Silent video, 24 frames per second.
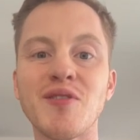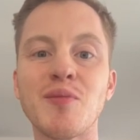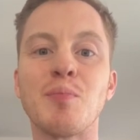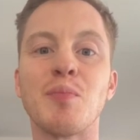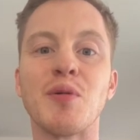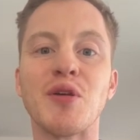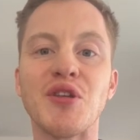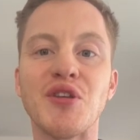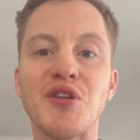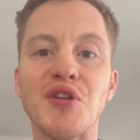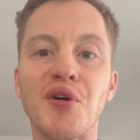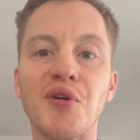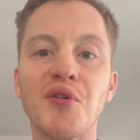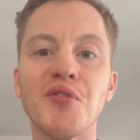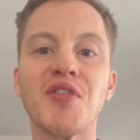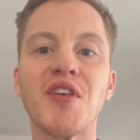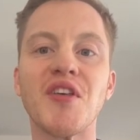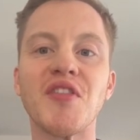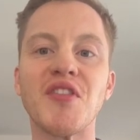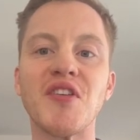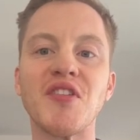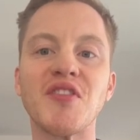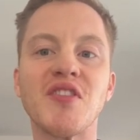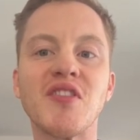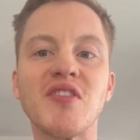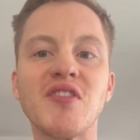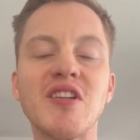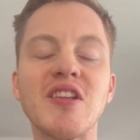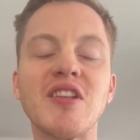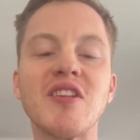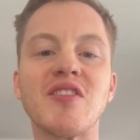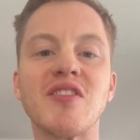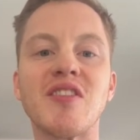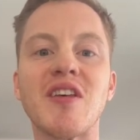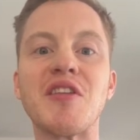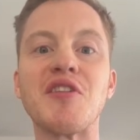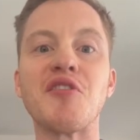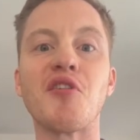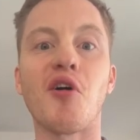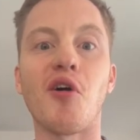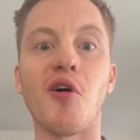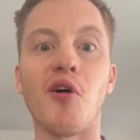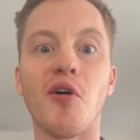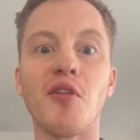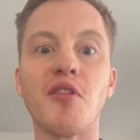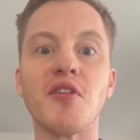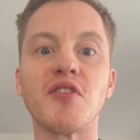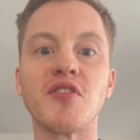but note that this is going to send
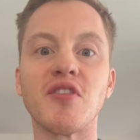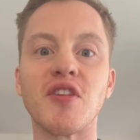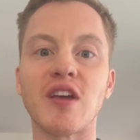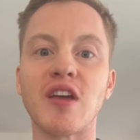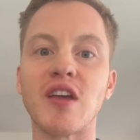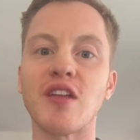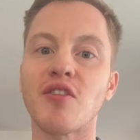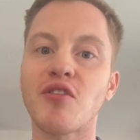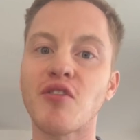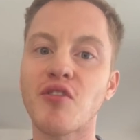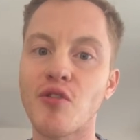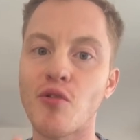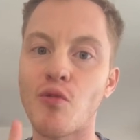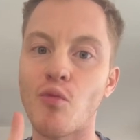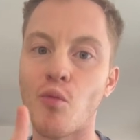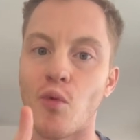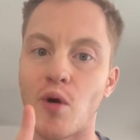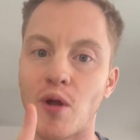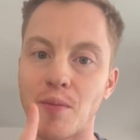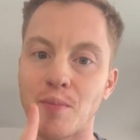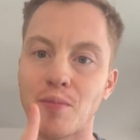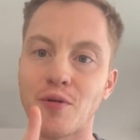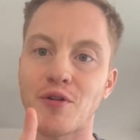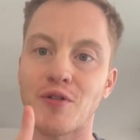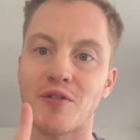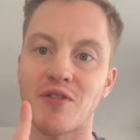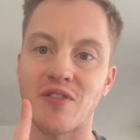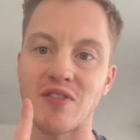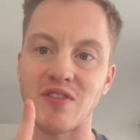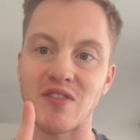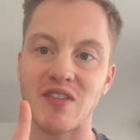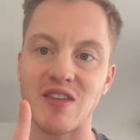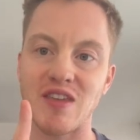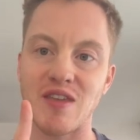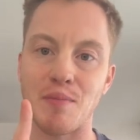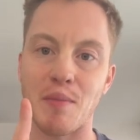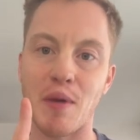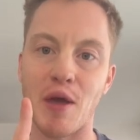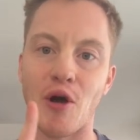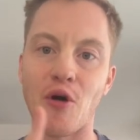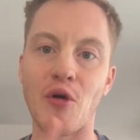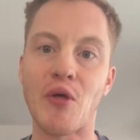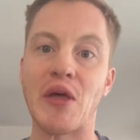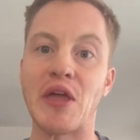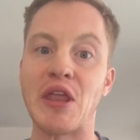all the tickets to one person's email